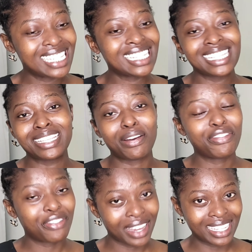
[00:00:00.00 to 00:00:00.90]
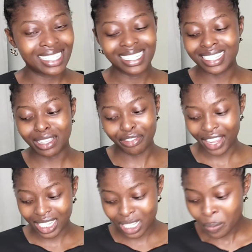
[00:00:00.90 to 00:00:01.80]
It is a fight. It is a
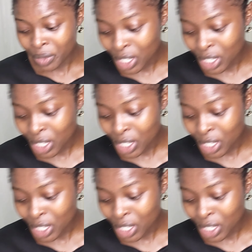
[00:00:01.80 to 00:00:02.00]
fight.